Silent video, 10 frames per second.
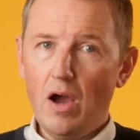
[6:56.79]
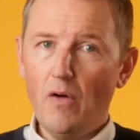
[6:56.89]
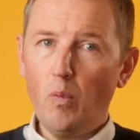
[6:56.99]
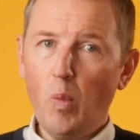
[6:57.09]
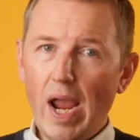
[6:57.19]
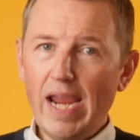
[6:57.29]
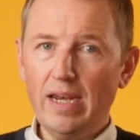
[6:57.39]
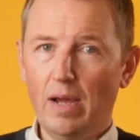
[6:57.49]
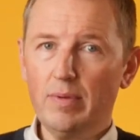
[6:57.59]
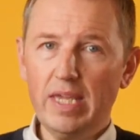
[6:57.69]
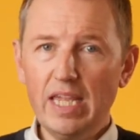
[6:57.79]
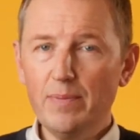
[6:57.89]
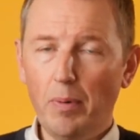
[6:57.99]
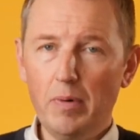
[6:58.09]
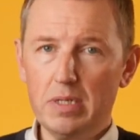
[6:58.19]
of weighing up key
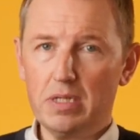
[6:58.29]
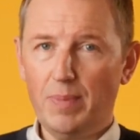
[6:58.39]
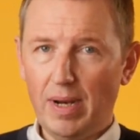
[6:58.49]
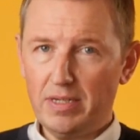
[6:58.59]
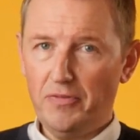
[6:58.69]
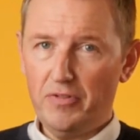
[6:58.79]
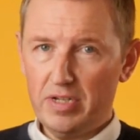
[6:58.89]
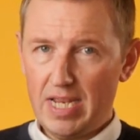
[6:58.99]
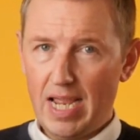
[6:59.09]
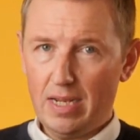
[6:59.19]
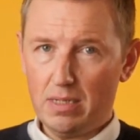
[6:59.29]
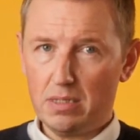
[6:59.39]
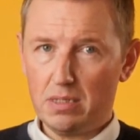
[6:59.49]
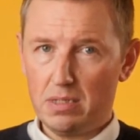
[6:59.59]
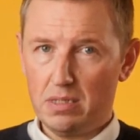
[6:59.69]
points about different
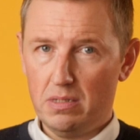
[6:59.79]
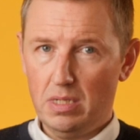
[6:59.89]
texts.